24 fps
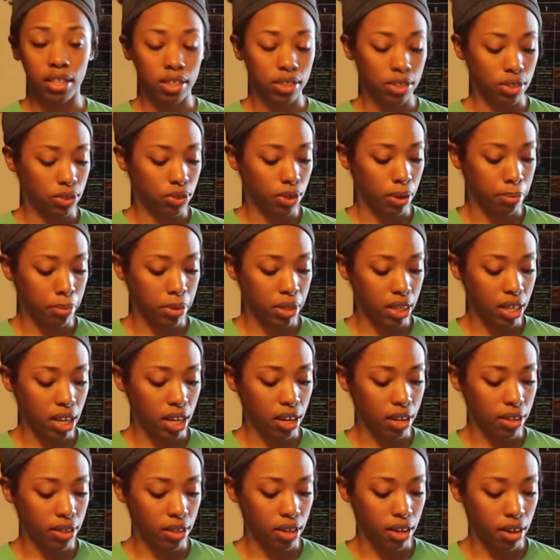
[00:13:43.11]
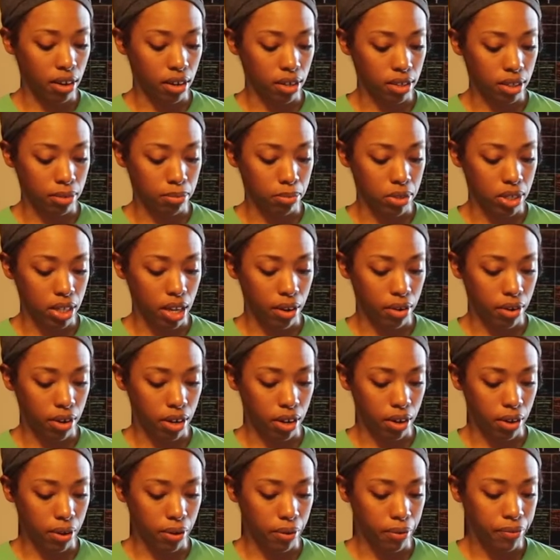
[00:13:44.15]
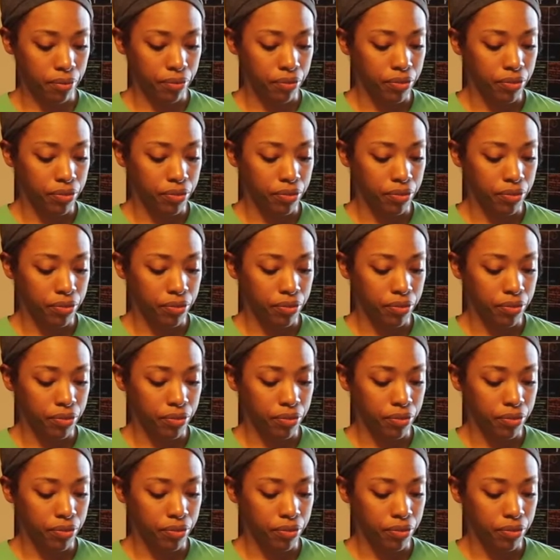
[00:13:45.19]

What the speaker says: So I put that on there on some sourdough.